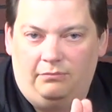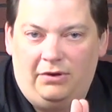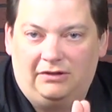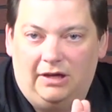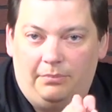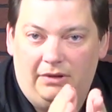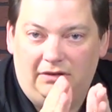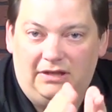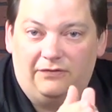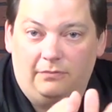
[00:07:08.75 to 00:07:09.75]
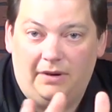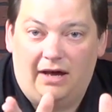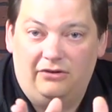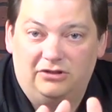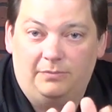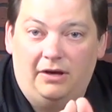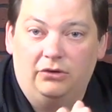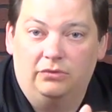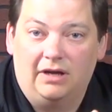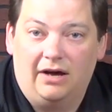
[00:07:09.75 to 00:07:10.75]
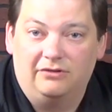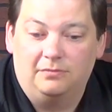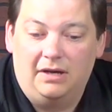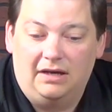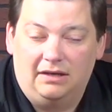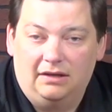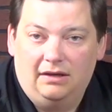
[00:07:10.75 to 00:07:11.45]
picks up in different patterns depending on how it's made,